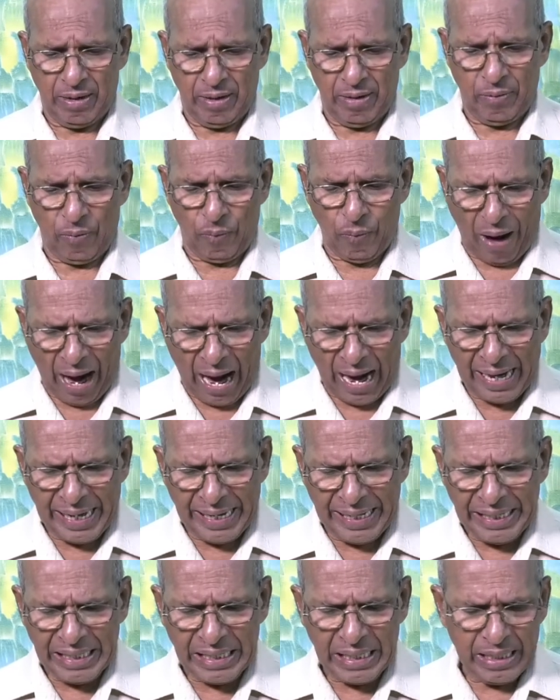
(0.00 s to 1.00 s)

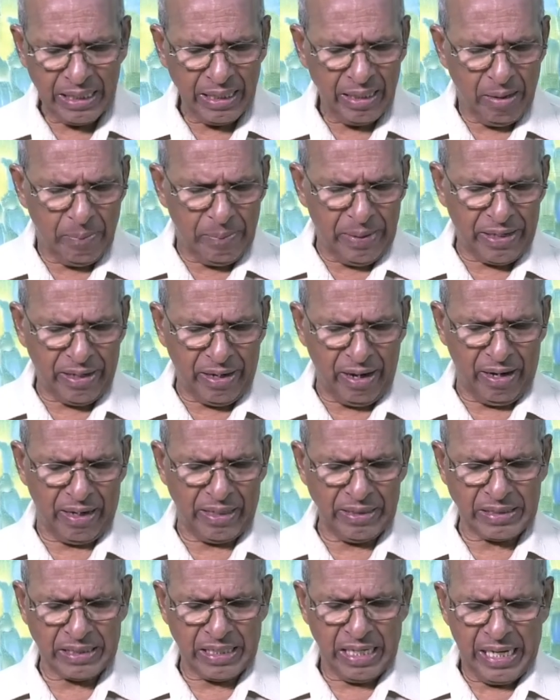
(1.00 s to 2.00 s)
Why?
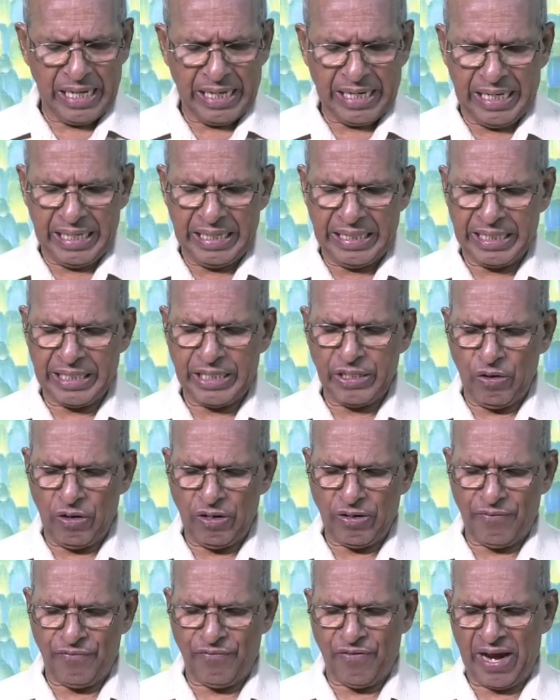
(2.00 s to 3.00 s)
Because He did
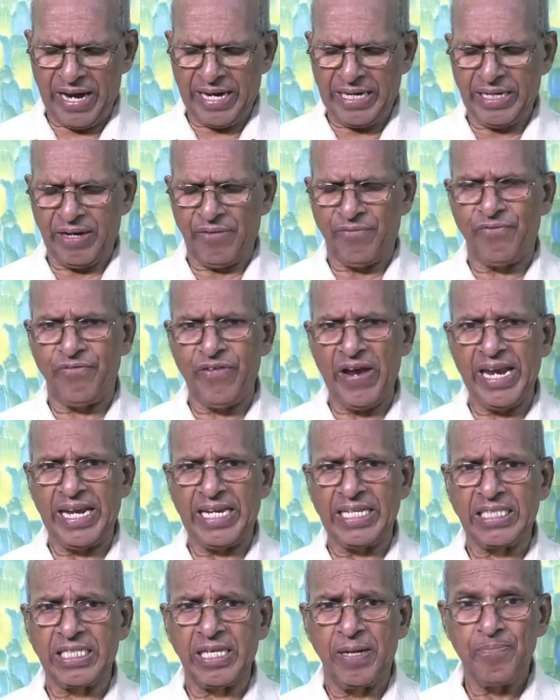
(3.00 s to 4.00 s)
not find
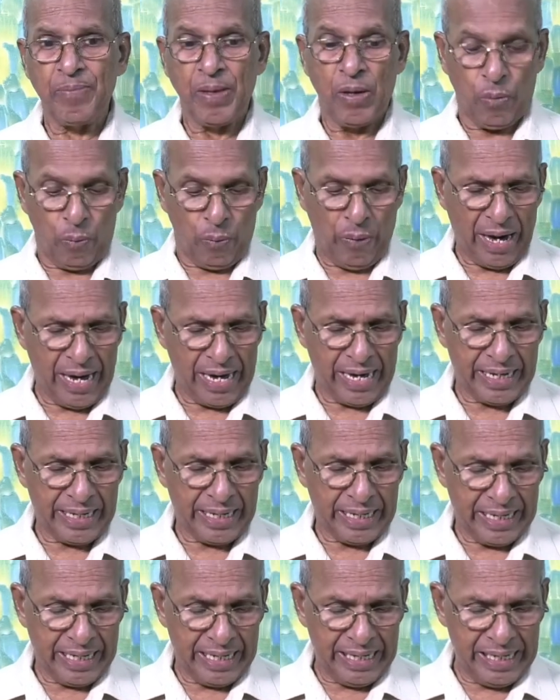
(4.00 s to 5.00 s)
faith
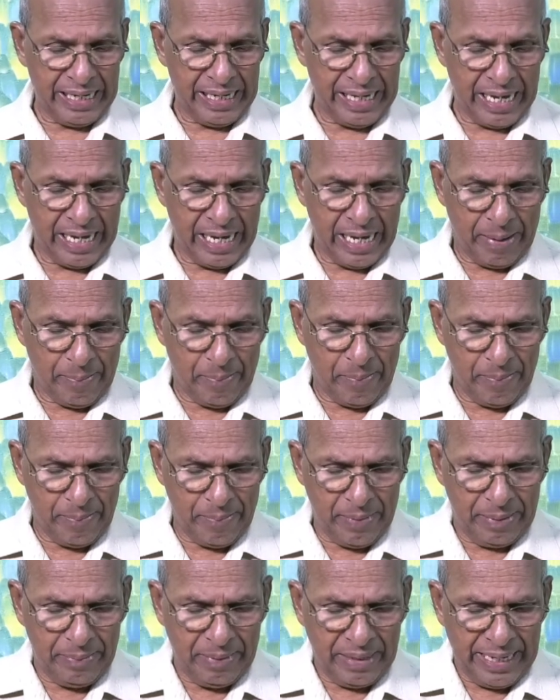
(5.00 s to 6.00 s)
where He
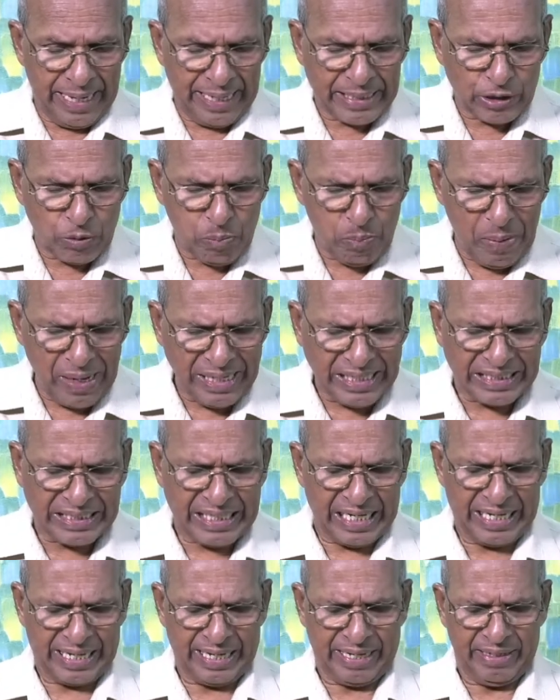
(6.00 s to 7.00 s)

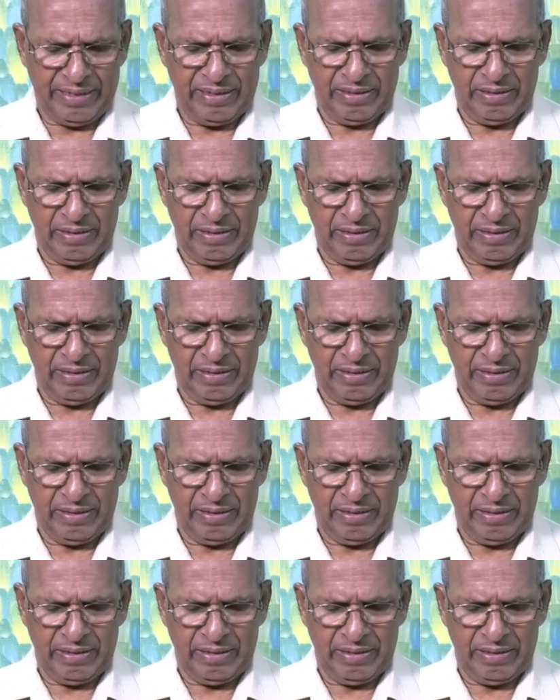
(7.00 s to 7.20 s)
expected,